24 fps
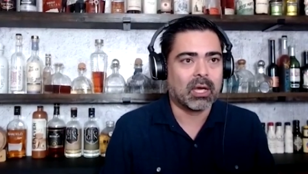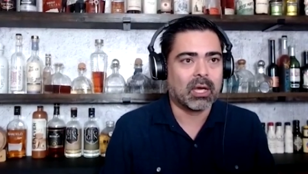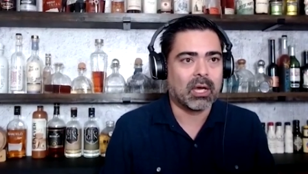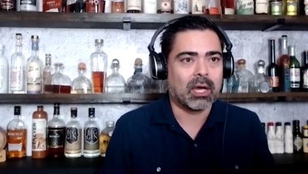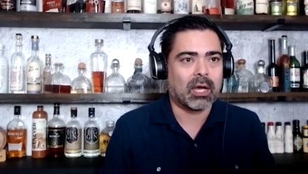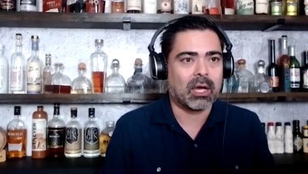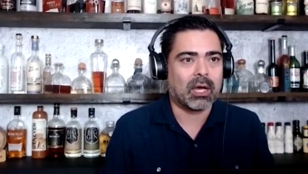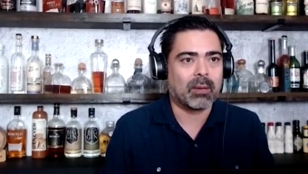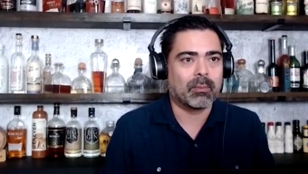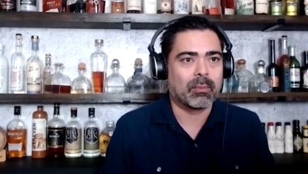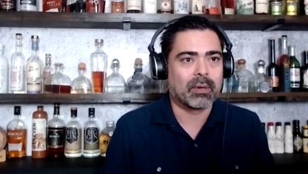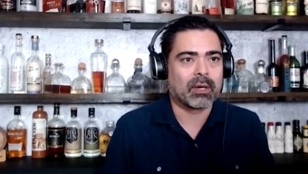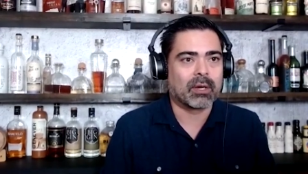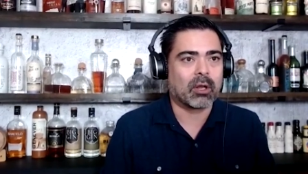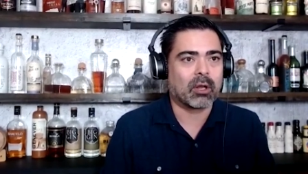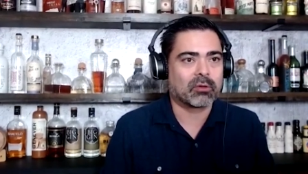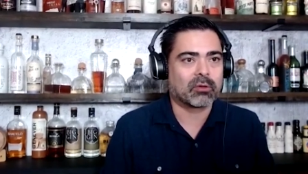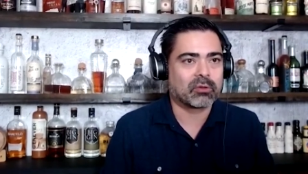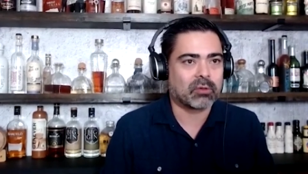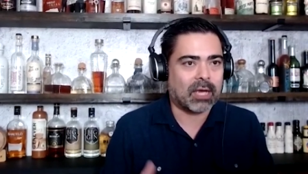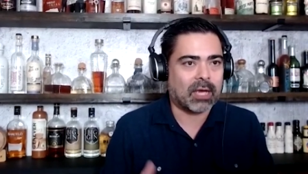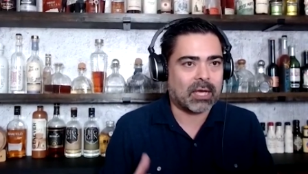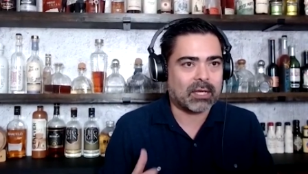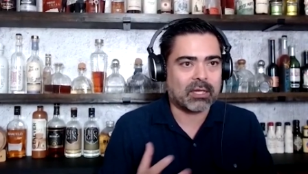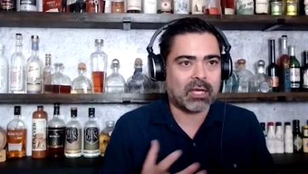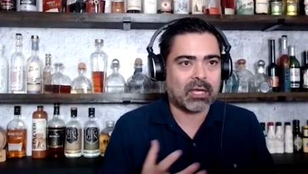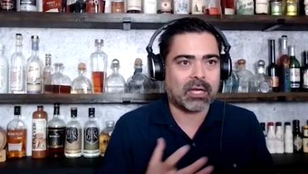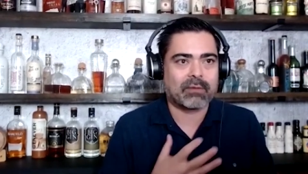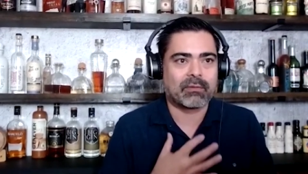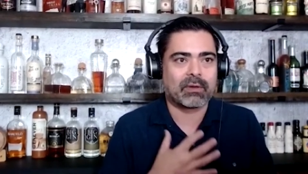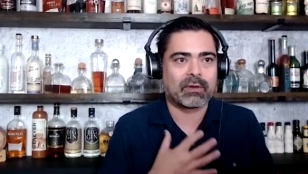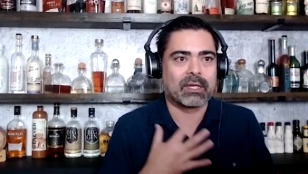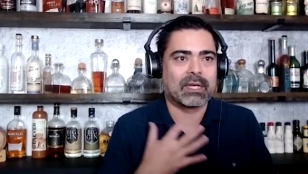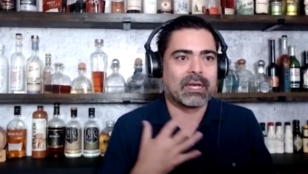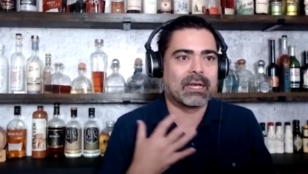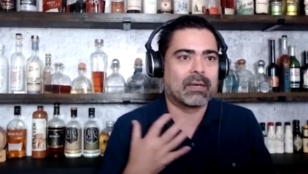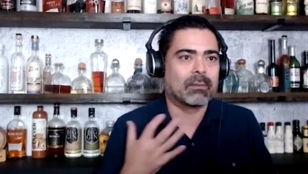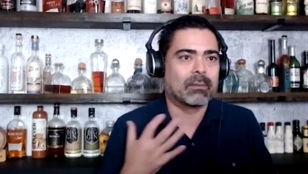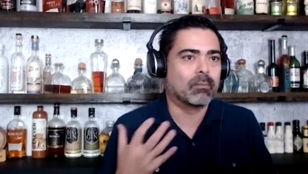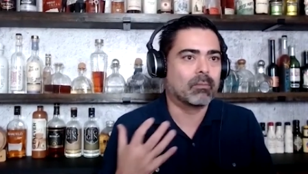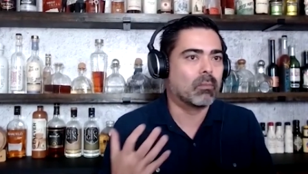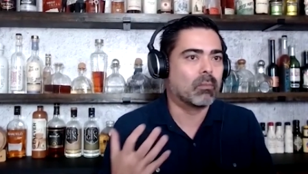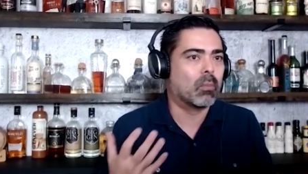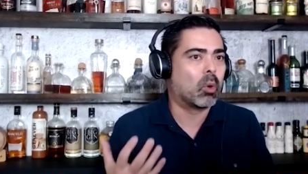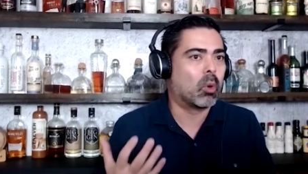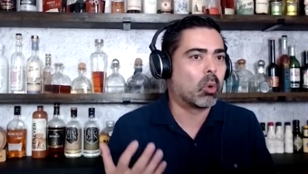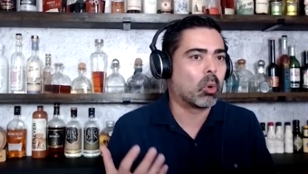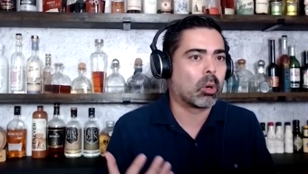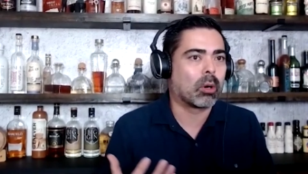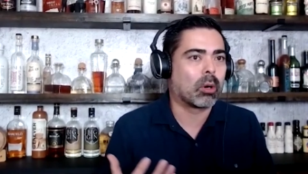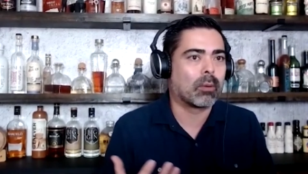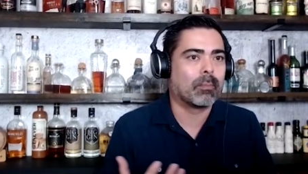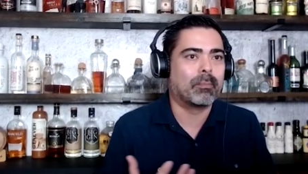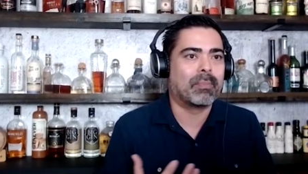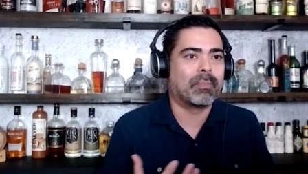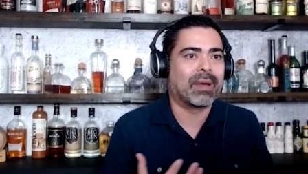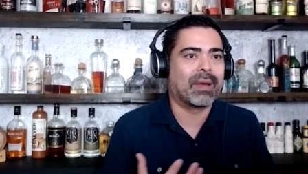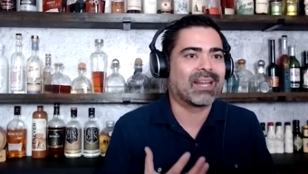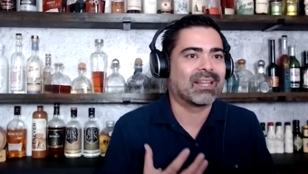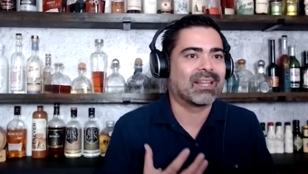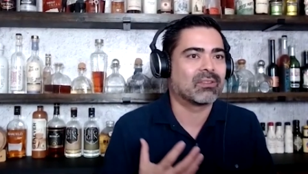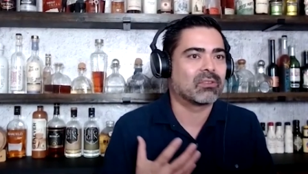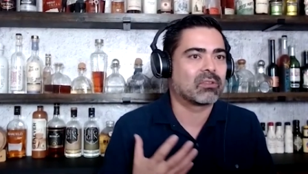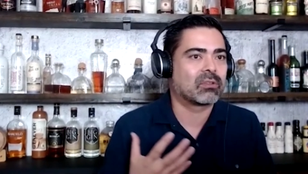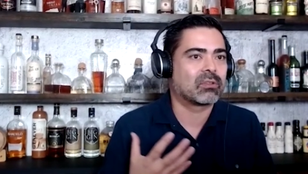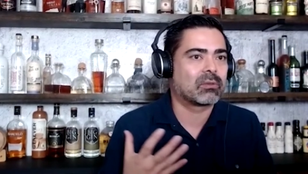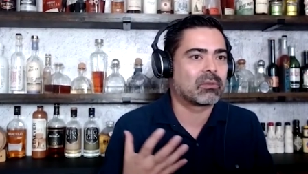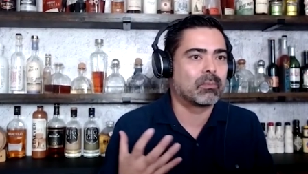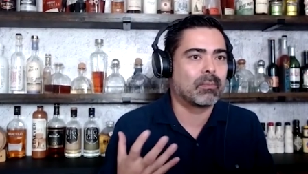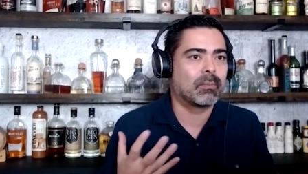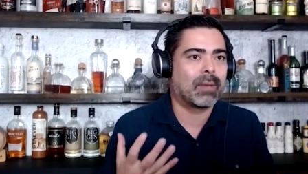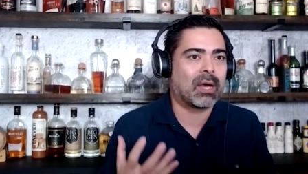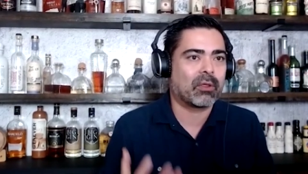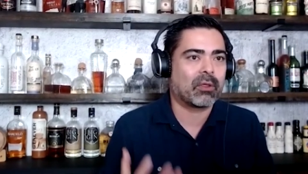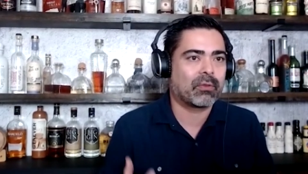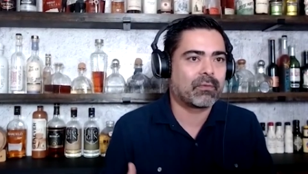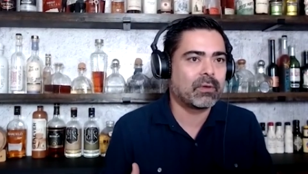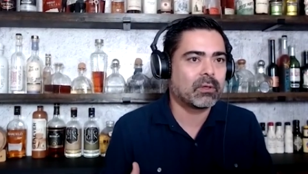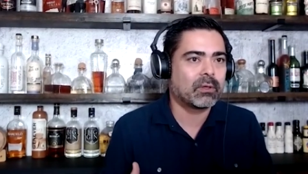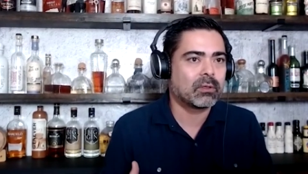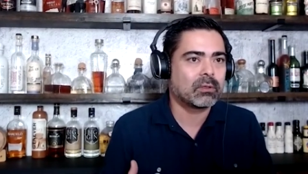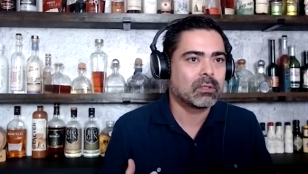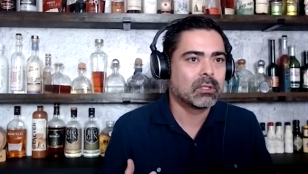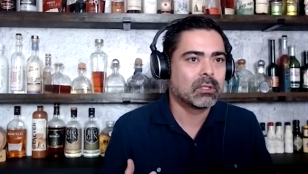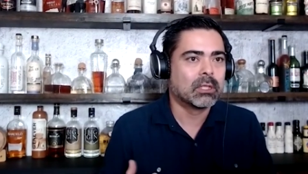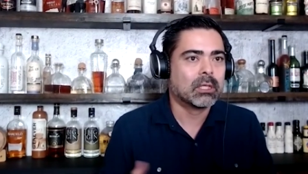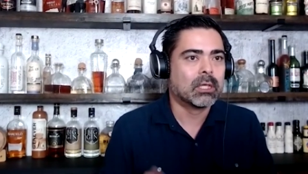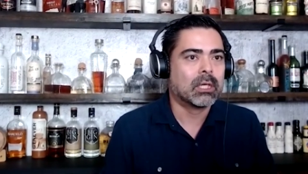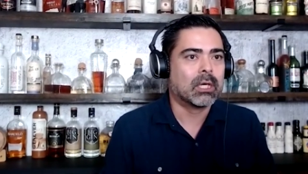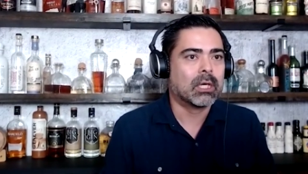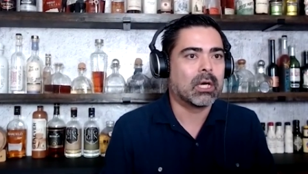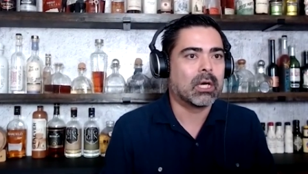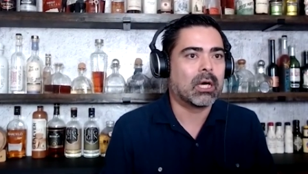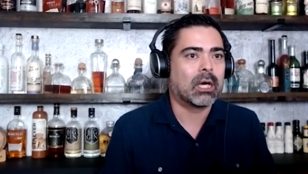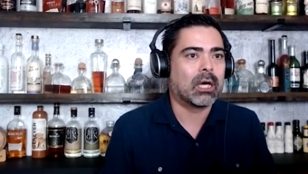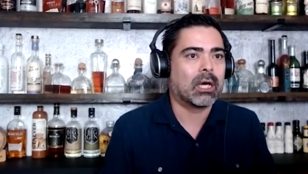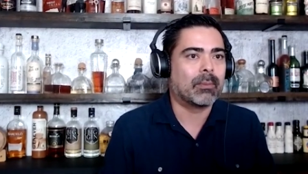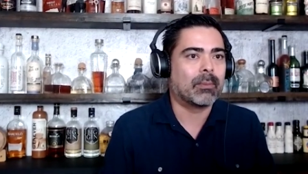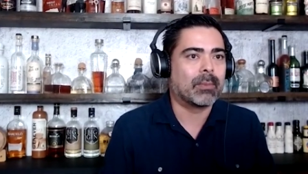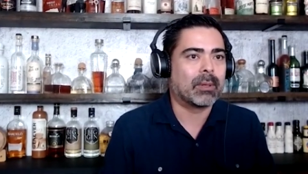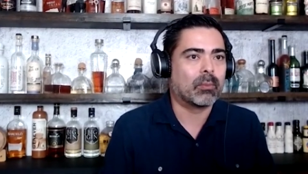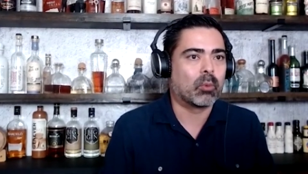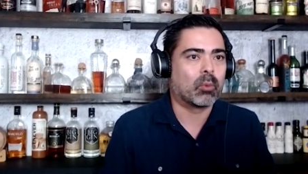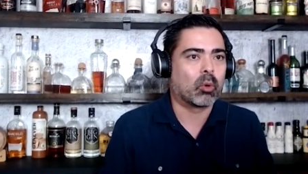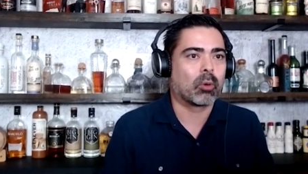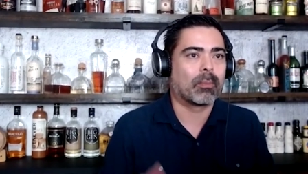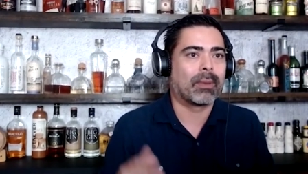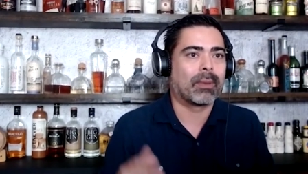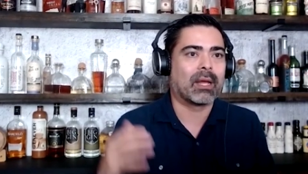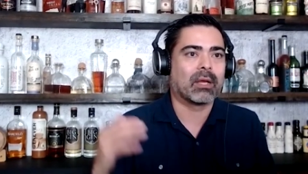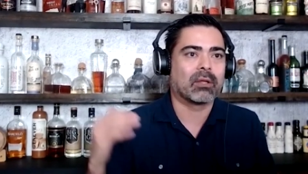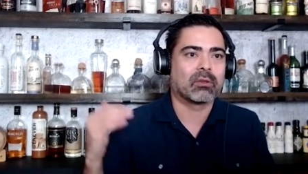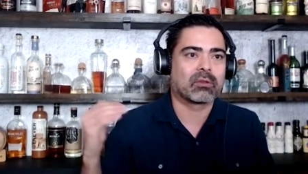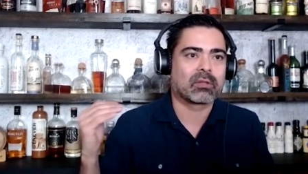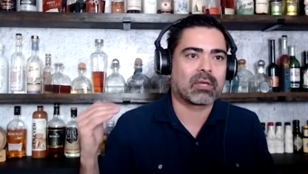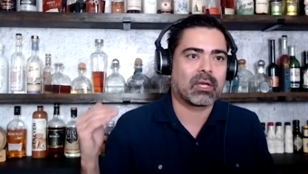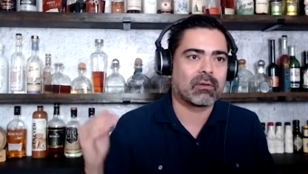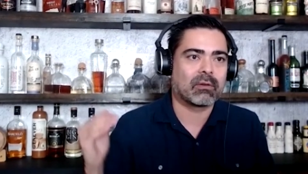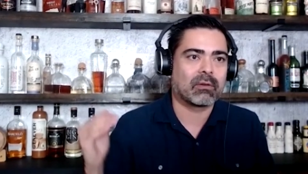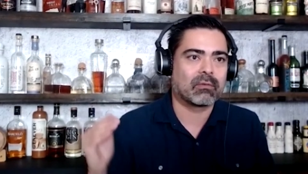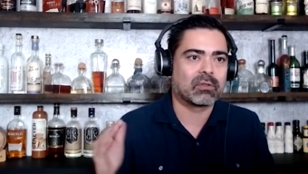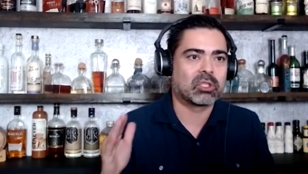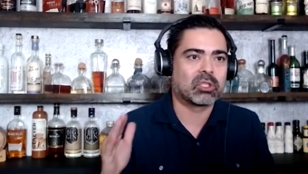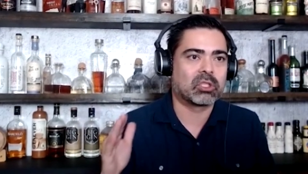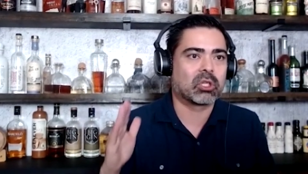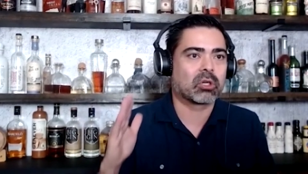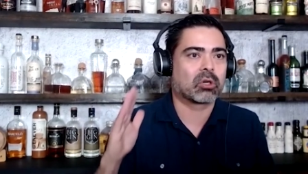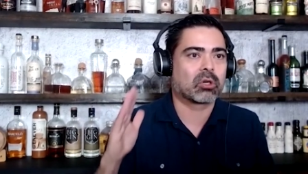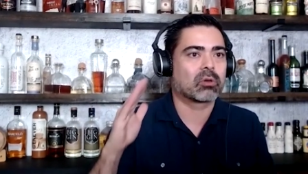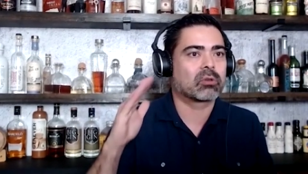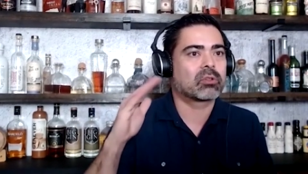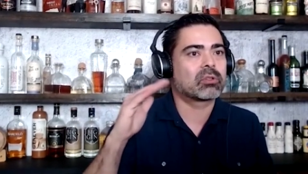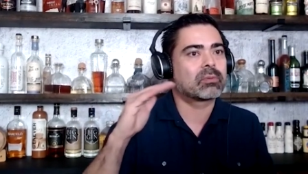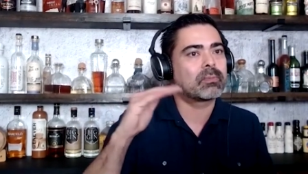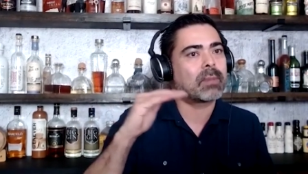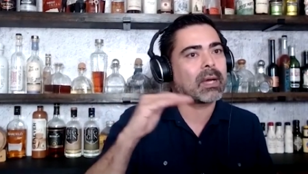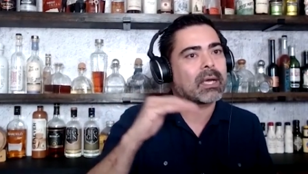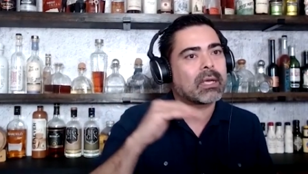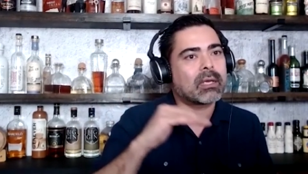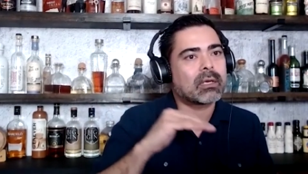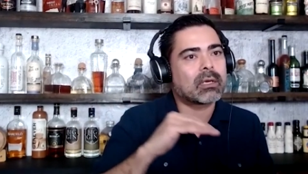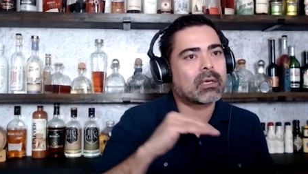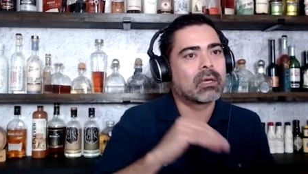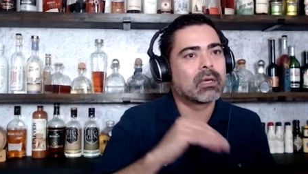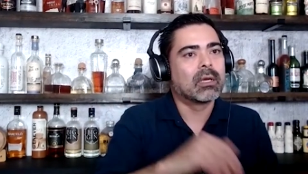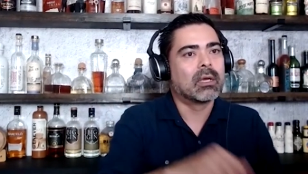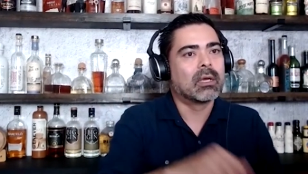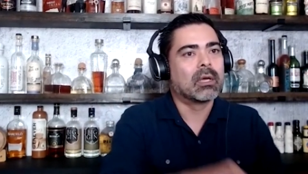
Um, but it also had kind of a more balanced mouthfeel, um, and more balanced kind of sugar spike.